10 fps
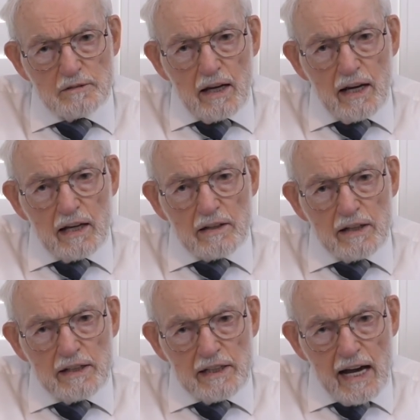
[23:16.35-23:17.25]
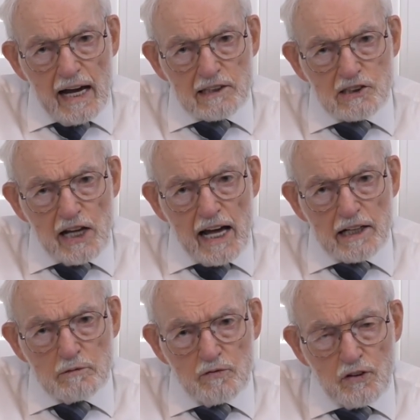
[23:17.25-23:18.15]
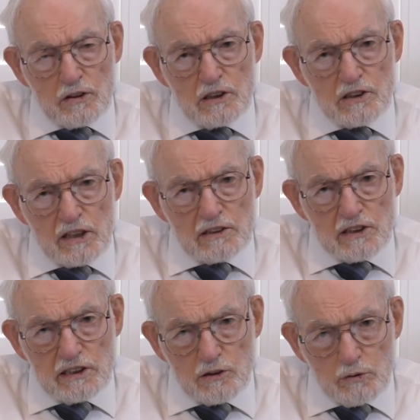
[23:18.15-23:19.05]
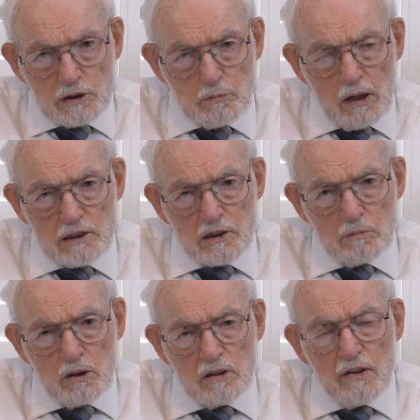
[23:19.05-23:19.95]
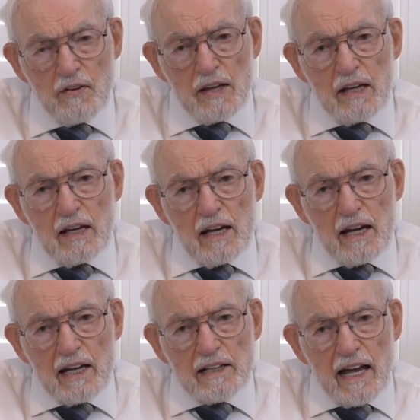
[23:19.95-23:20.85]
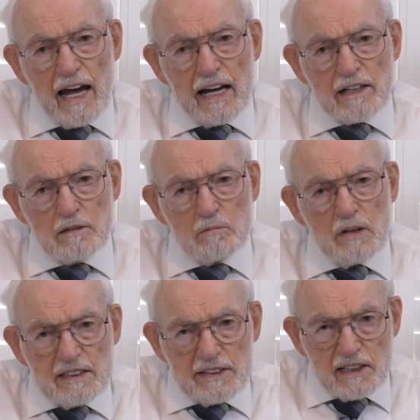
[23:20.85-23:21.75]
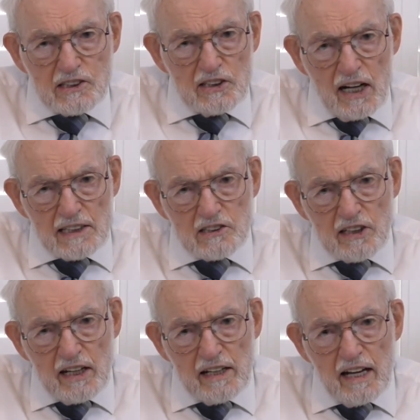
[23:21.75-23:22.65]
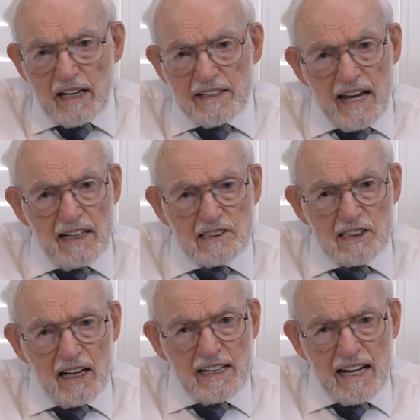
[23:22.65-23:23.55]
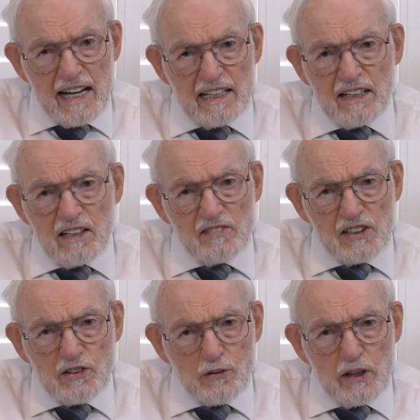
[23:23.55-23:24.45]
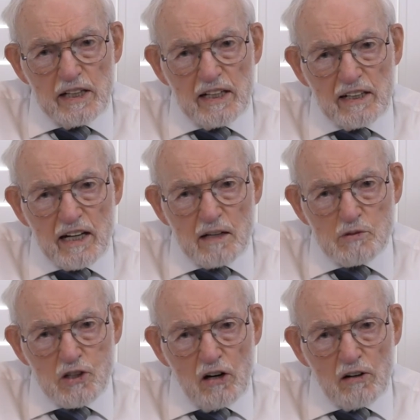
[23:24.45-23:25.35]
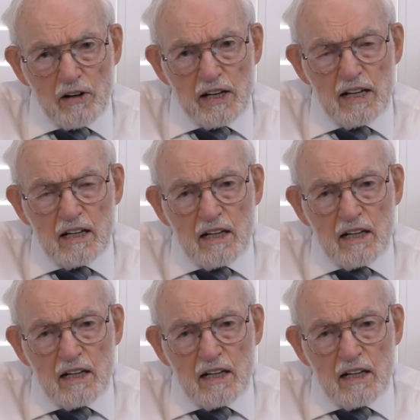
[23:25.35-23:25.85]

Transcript: And he asks Adam first, since he's responsible. And Adam does not say, yes, I ate of the tree and I'm sorry.